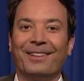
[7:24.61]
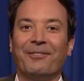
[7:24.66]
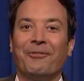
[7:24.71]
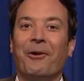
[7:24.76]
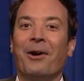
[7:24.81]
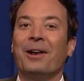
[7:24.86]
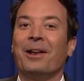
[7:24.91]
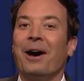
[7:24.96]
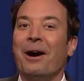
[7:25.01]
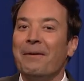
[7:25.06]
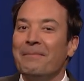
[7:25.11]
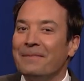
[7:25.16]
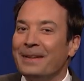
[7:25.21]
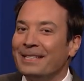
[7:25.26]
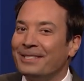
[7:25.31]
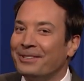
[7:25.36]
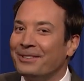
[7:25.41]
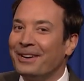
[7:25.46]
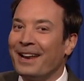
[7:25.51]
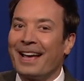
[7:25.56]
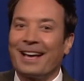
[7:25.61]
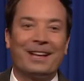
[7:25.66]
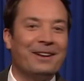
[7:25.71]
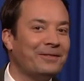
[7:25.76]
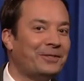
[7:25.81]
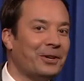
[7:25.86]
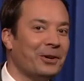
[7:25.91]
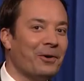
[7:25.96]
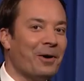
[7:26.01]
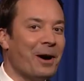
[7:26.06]
One hump means you're
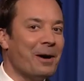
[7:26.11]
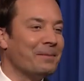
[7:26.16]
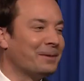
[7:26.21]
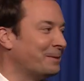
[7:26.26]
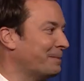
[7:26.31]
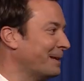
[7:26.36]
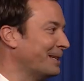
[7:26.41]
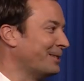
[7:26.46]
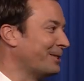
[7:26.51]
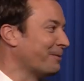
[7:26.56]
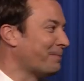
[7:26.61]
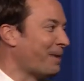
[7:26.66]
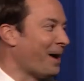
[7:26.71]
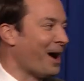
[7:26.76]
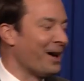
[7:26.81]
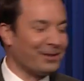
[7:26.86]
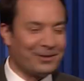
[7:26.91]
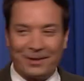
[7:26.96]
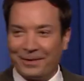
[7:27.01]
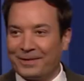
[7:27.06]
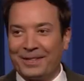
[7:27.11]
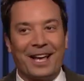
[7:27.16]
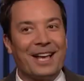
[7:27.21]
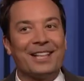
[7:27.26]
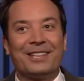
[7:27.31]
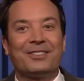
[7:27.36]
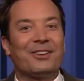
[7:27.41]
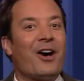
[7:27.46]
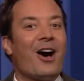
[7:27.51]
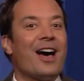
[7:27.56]
negative, two humps means you're positive.
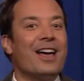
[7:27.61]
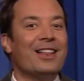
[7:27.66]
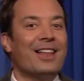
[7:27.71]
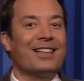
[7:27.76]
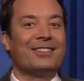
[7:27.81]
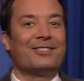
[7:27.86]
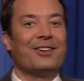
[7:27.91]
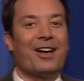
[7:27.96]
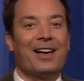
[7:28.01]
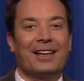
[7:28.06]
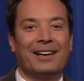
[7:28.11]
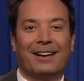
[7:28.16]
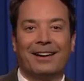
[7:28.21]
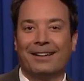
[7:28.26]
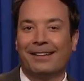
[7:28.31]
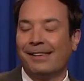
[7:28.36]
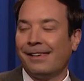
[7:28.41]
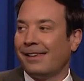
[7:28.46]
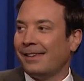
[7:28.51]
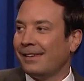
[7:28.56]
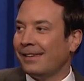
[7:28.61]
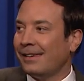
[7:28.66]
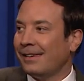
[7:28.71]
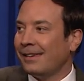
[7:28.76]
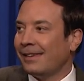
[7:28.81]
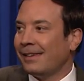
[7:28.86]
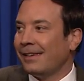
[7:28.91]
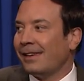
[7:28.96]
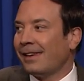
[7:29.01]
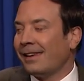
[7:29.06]
That's all, that's all.
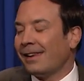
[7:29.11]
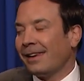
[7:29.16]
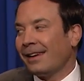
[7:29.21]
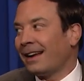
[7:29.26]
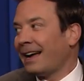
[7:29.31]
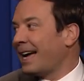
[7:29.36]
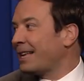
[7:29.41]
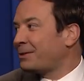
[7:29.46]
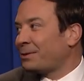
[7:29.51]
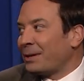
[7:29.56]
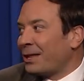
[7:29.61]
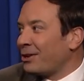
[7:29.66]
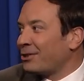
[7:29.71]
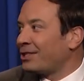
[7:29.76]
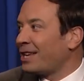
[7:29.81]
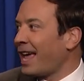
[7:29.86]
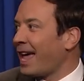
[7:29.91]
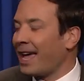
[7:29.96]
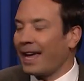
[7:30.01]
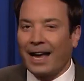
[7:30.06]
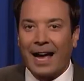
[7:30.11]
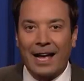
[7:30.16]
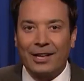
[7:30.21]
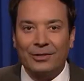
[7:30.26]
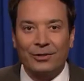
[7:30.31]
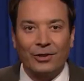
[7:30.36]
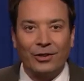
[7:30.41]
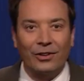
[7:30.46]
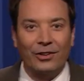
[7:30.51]
that's what they're saying. I...